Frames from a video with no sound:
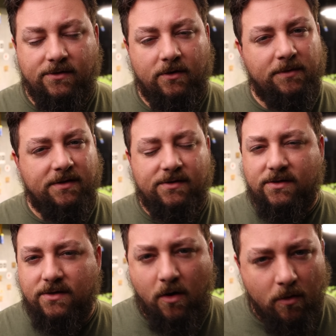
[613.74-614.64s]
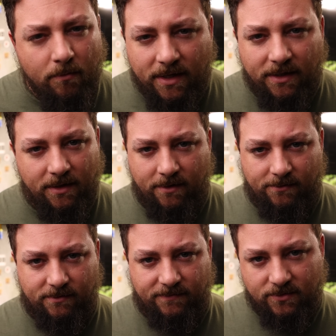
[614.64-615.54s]
took me so many
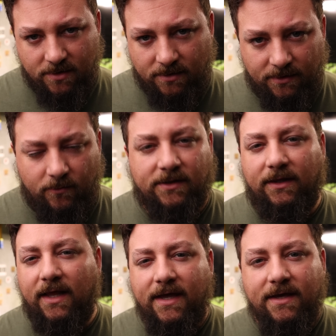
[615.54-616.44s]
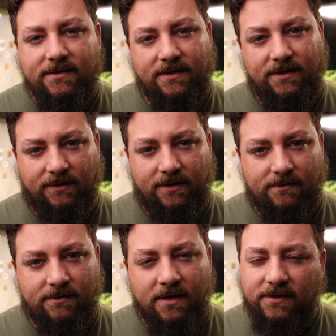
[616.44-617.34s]
years of struggling with leggy
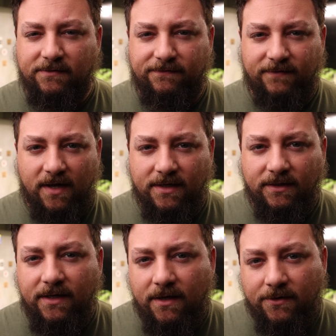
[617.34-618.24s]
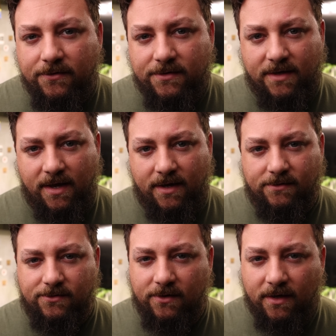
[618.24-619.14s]
seedlings to finally
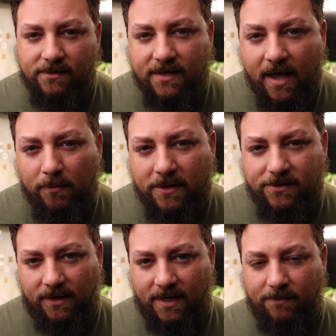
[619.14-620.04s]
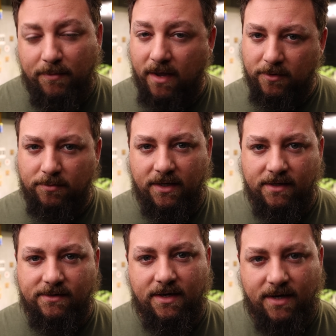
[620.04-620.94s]
understand just how much light pepper
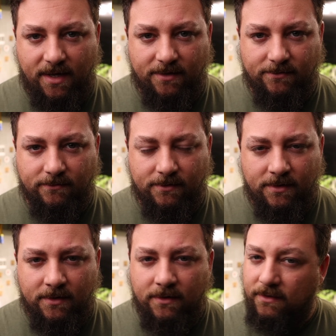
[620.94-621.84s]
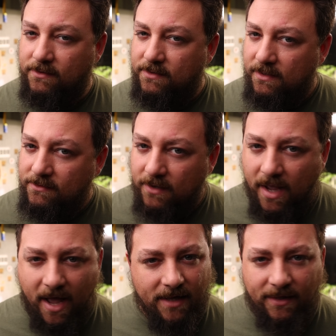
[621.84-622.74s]
plants can handle. These things are
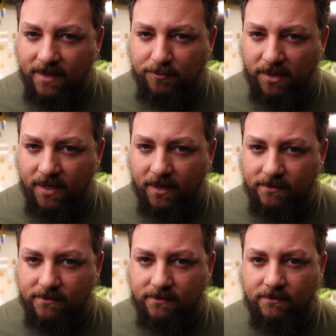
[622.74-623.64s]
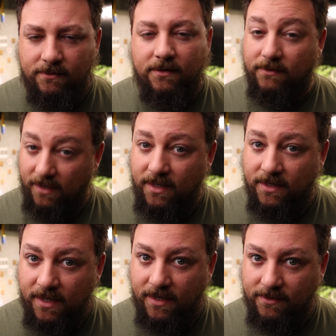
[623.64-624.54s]
highlight plants. They
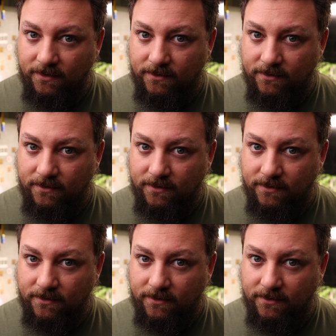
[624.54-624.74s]
can handle